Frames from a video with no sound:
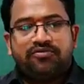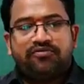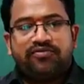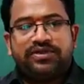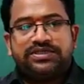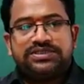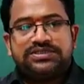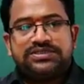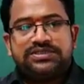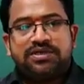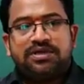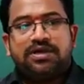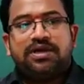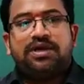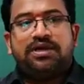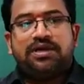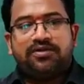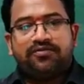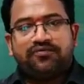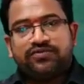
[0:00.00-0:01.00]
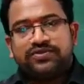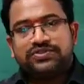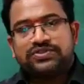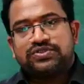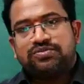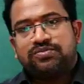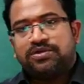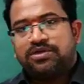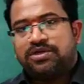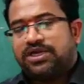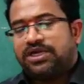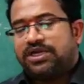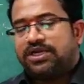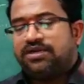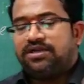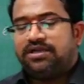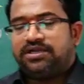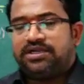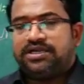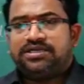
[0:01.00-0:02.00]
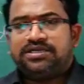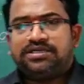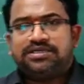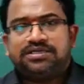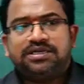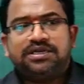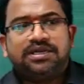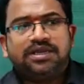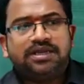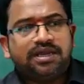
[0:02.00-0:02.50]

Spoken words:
fridge, and of course tomorrow again I will get it.